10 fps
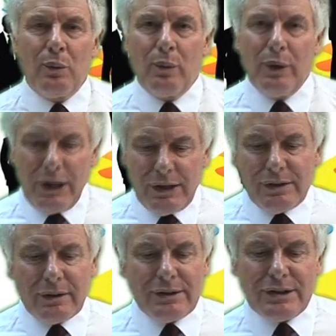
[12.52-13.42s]
We need
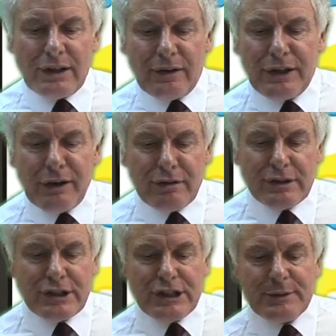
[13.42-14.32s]
to consider the
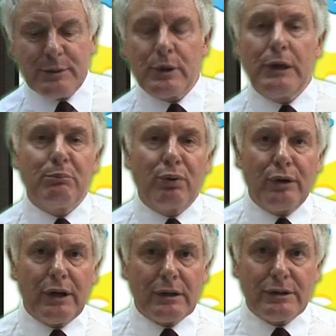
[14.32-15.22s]
differences between
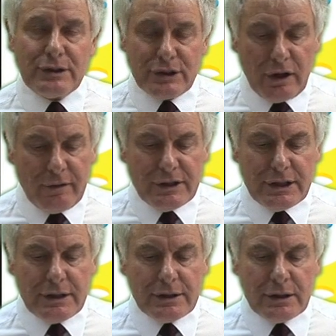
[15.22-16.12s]
products and
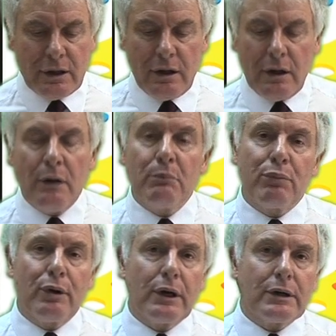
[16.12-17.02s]
services.
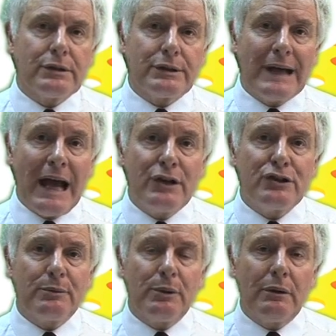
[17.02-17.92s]
Products are
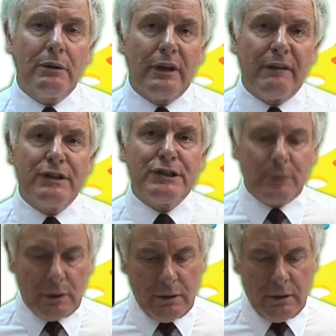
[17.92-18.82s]
tangible, they're
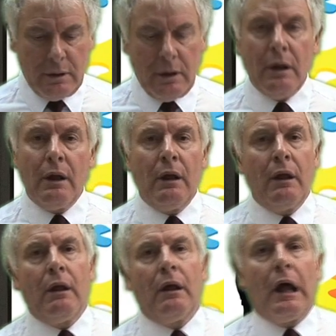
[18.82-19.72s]
visible,
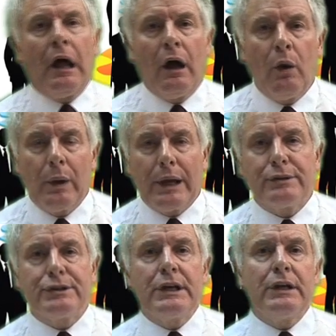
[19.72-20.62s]
we can
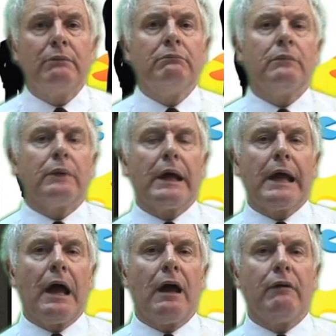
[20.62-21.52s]
see them, they
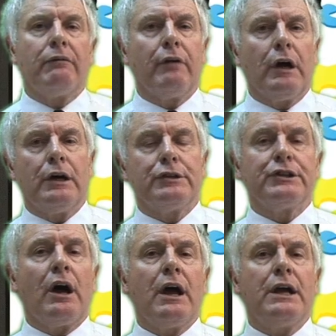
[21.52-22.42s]
have
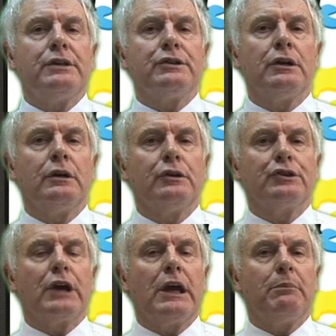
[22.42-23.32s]
size,
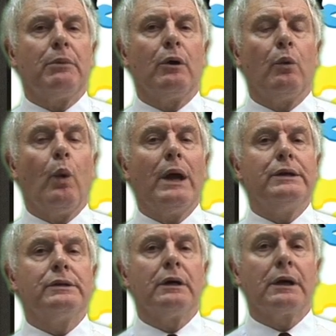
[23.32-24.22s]
shape,
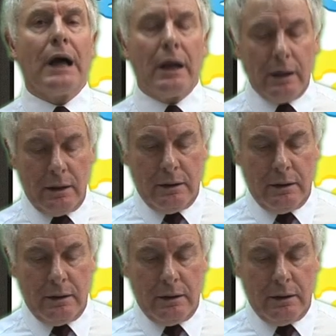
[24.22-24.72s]
weight, colour,